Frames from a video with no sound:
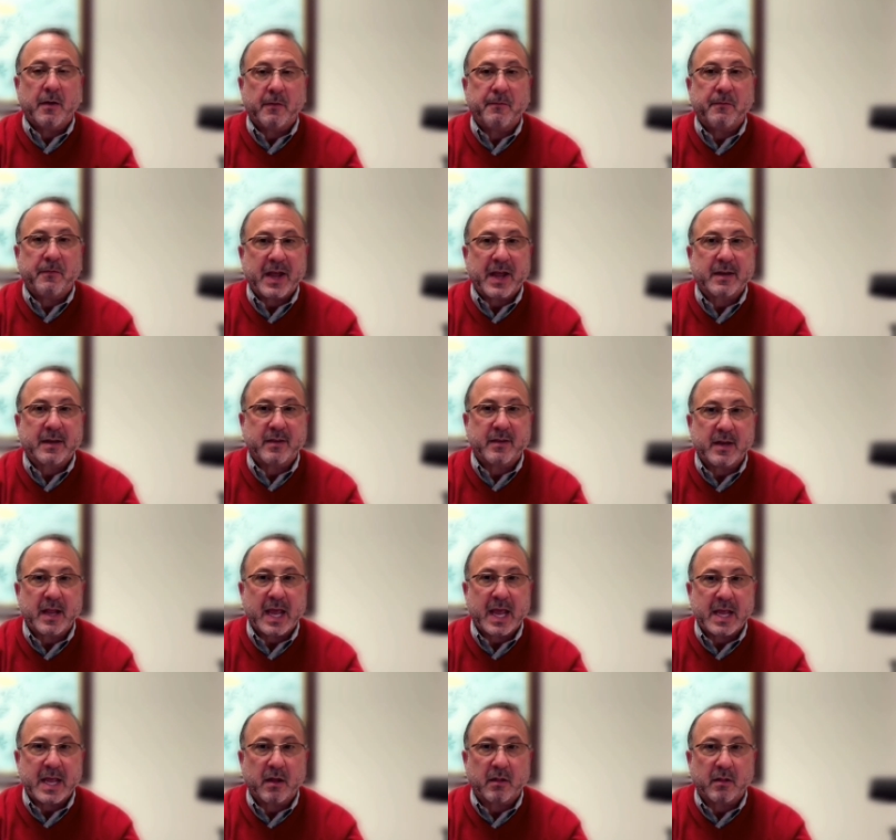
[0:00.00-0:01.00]

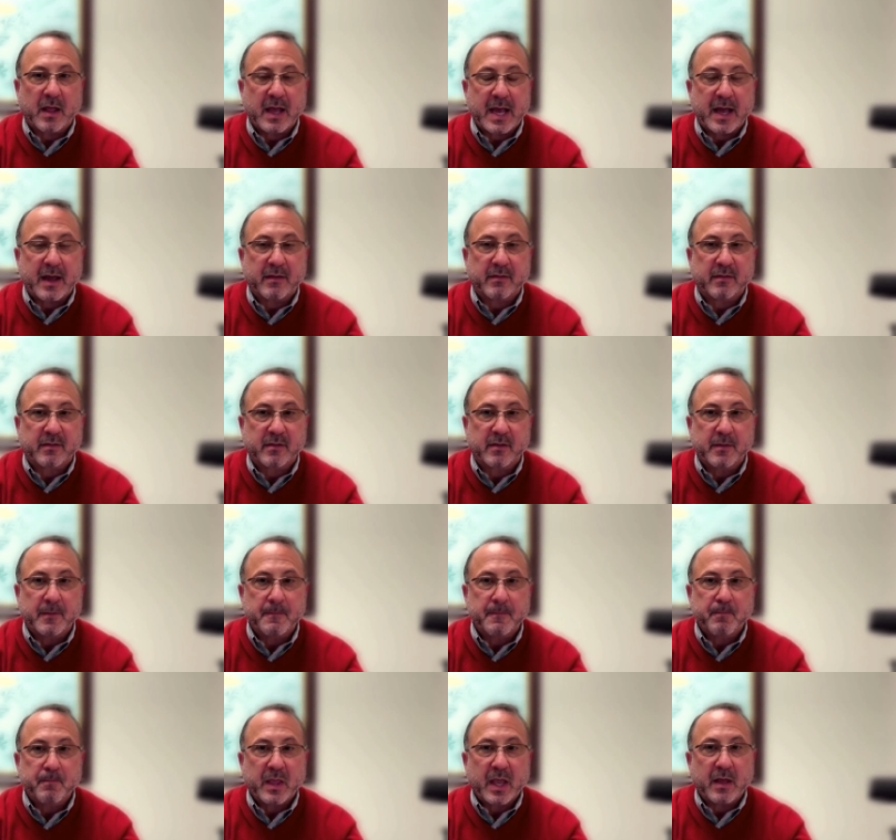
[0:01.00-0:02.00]
affected ALS
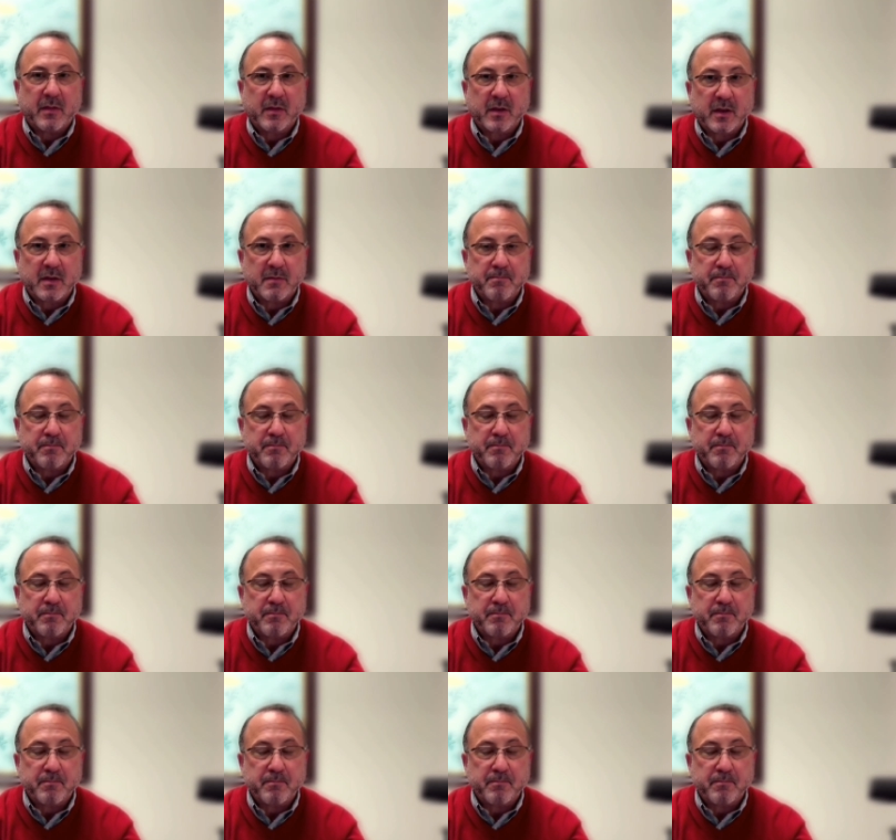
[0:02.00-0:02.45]
and